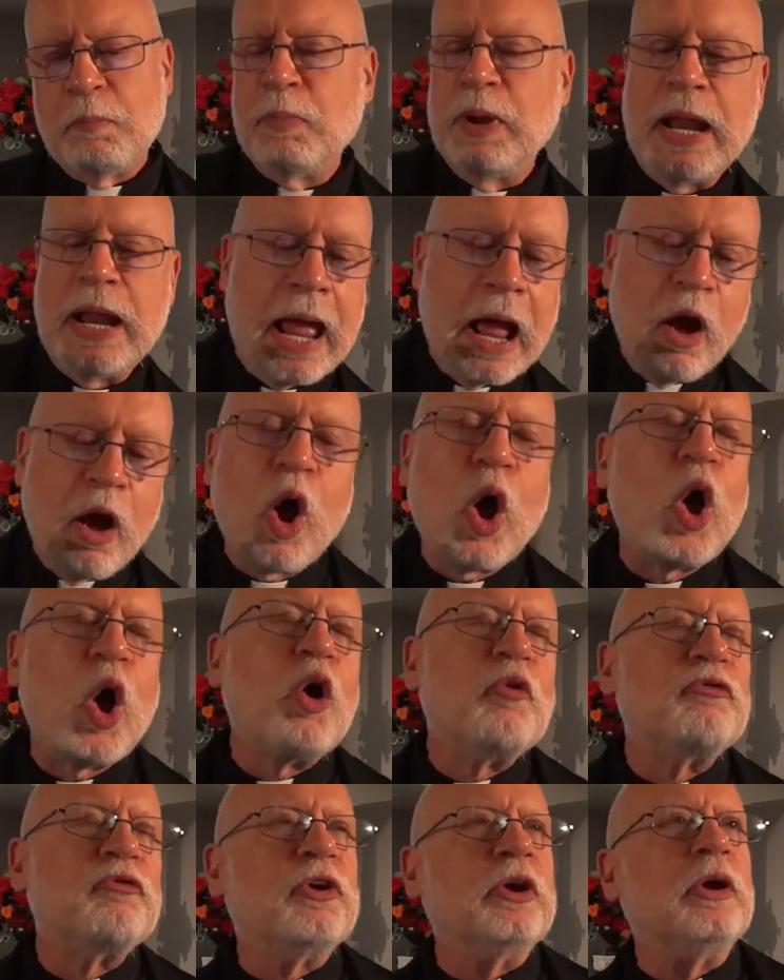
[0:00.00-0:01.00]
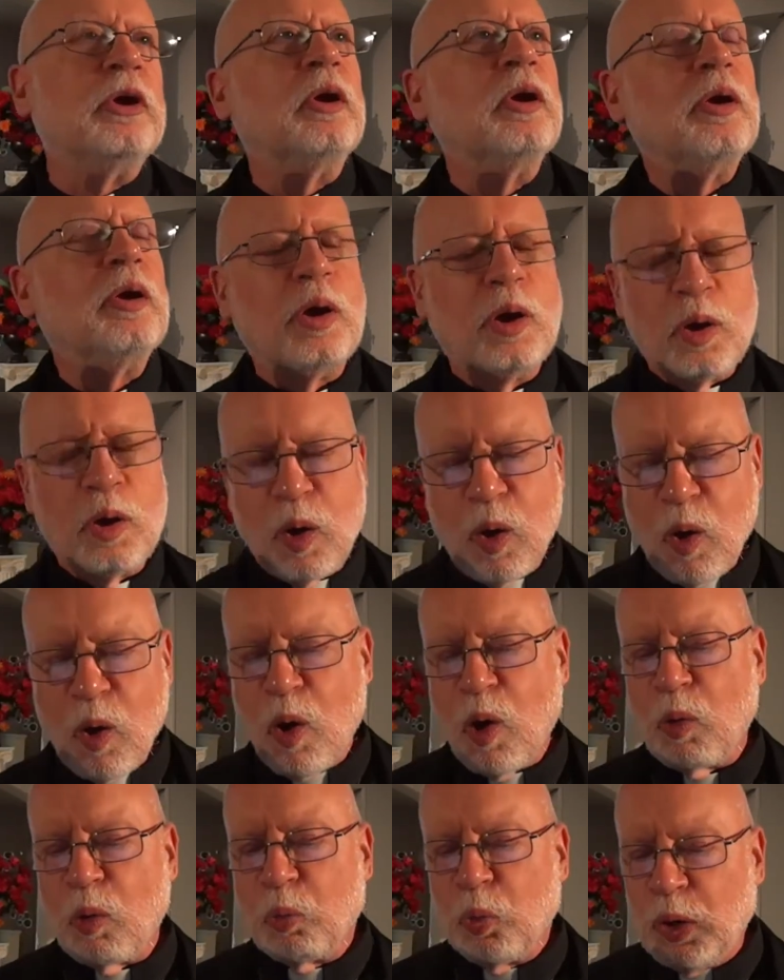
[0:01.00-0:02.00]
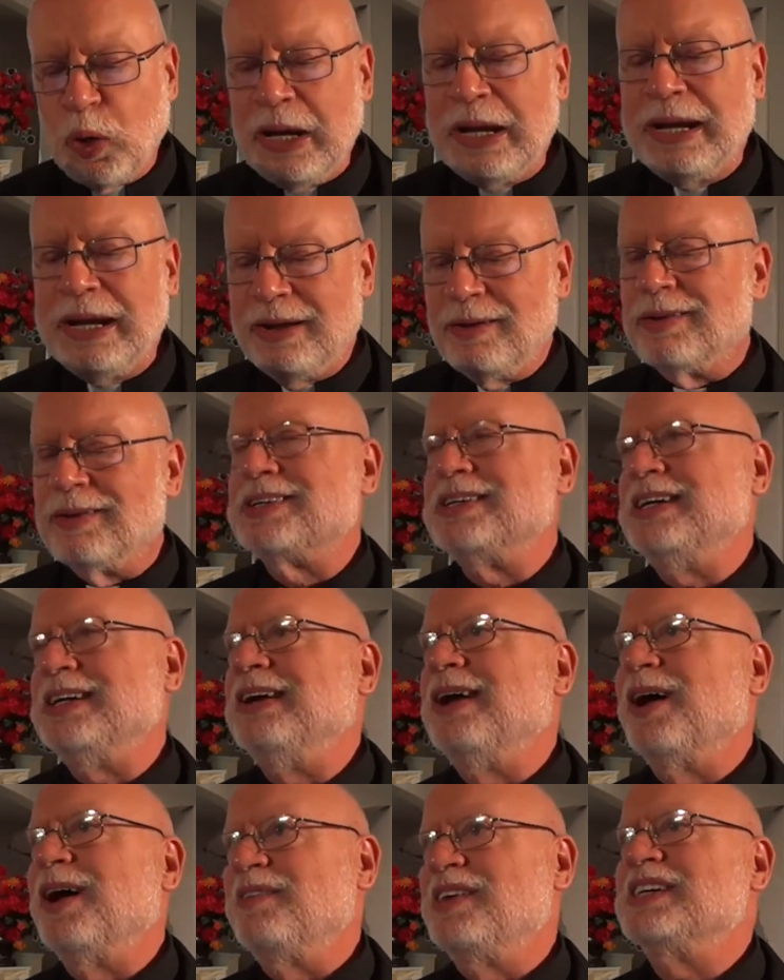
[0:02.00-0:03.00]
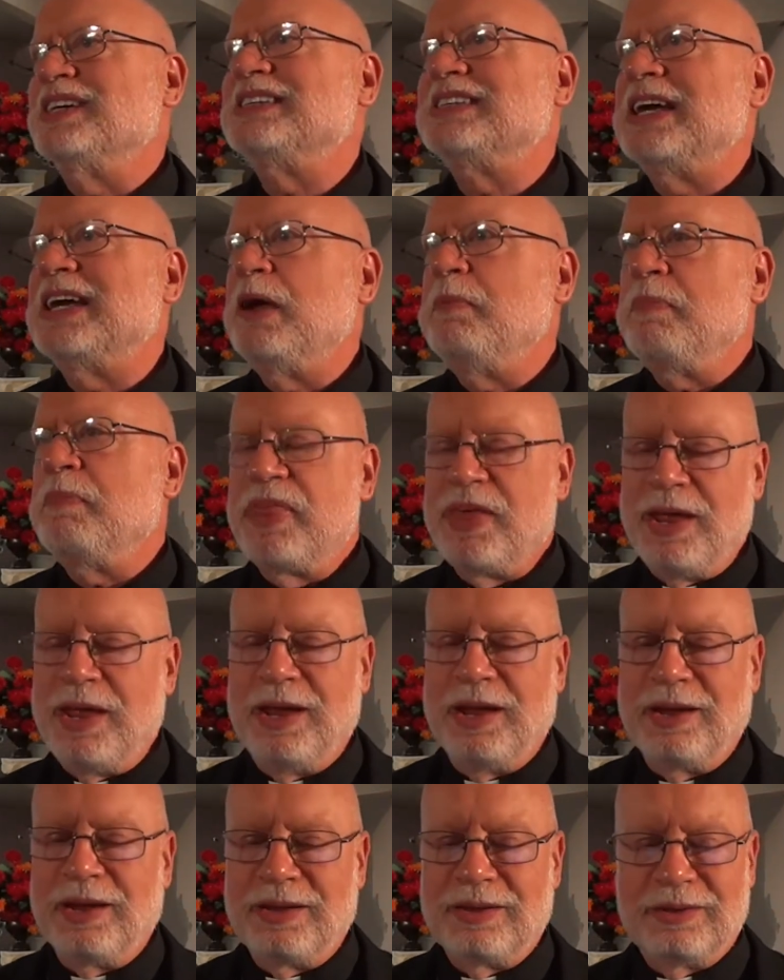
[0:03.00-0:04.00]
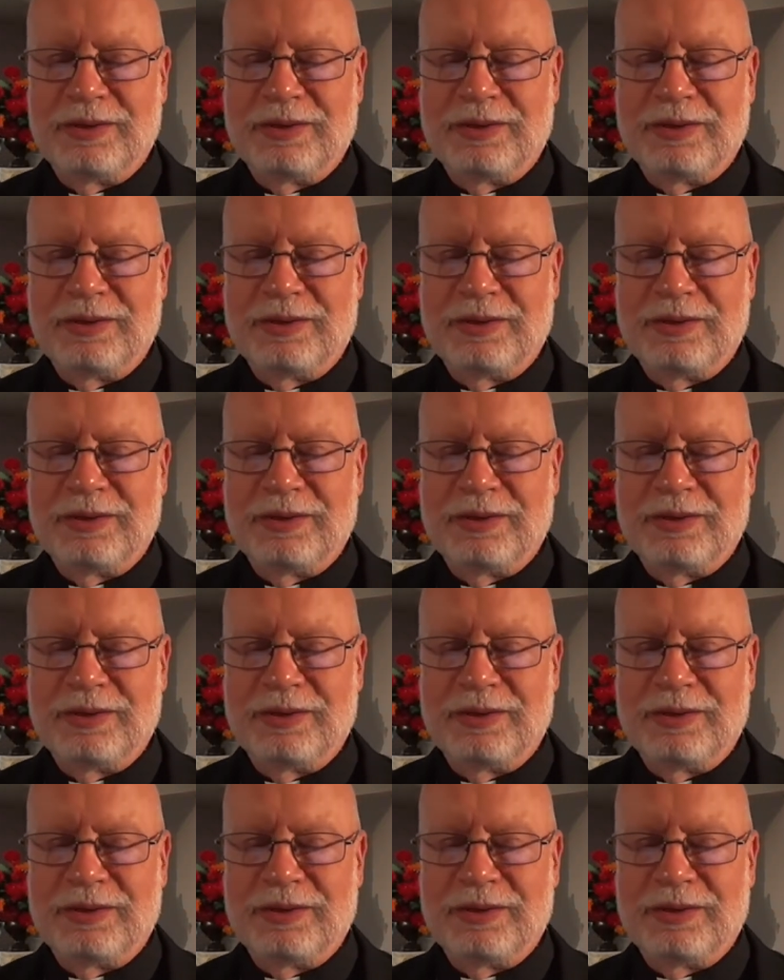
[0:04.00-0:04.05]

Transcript: But how often are we guilty of the same thing?